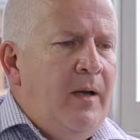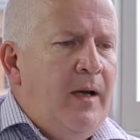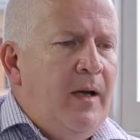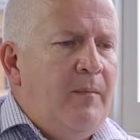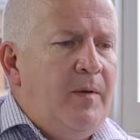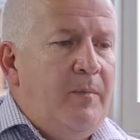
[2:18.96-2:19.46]

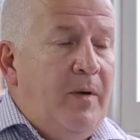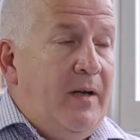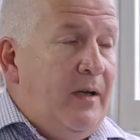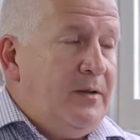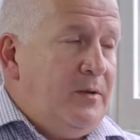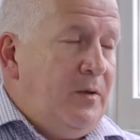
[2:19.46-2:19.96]
They've been
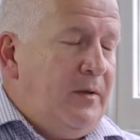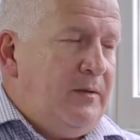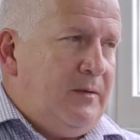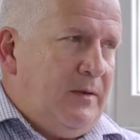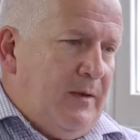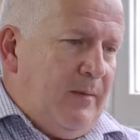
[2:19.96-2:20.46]
able to
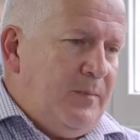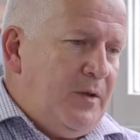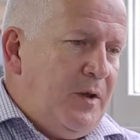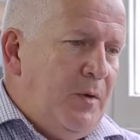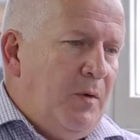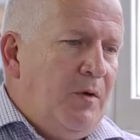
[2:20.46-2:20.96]
still
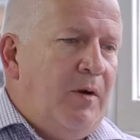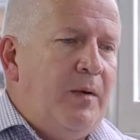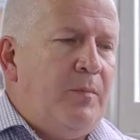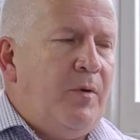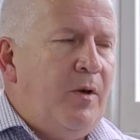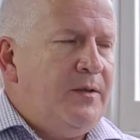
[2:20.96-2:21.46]
secure
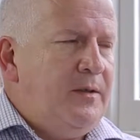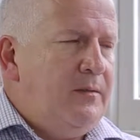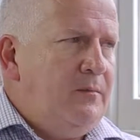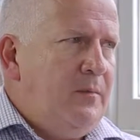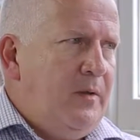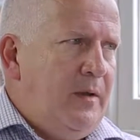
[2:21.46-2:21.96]
great
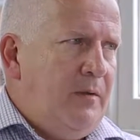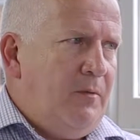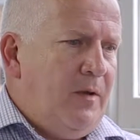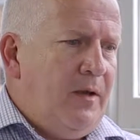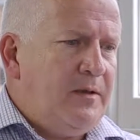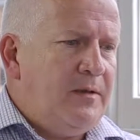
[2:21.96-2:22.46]
pricing in
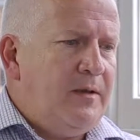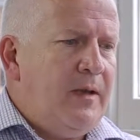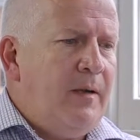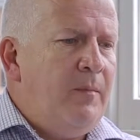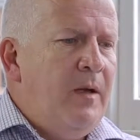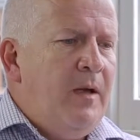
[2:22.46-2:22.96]
relation to
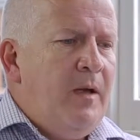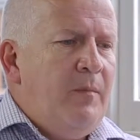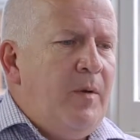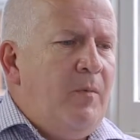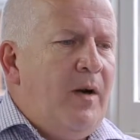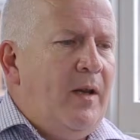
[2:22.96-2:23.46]
that.
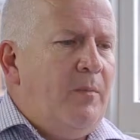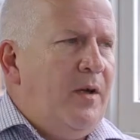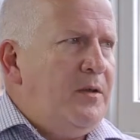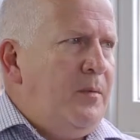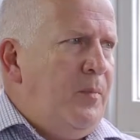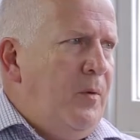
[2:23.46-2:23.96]
But one of the
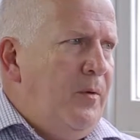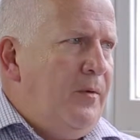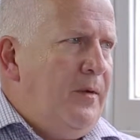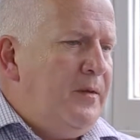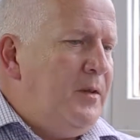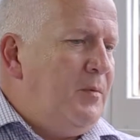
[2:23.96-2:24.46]
most
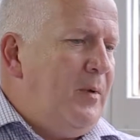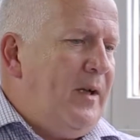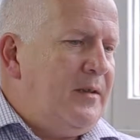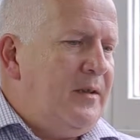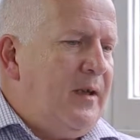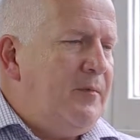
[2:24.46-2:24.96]
important things is we
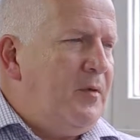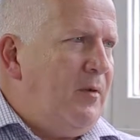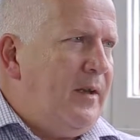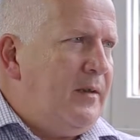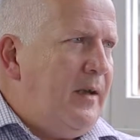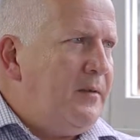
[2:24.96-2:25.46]
actually have
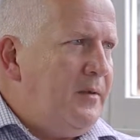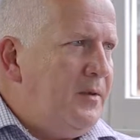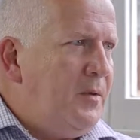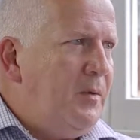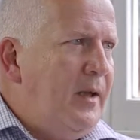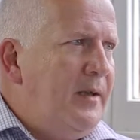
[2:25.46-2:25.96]
direct
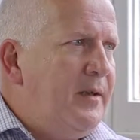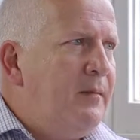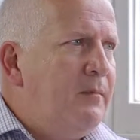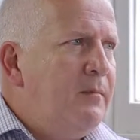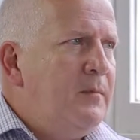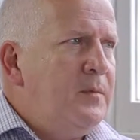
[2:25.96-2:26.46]
access to a lender.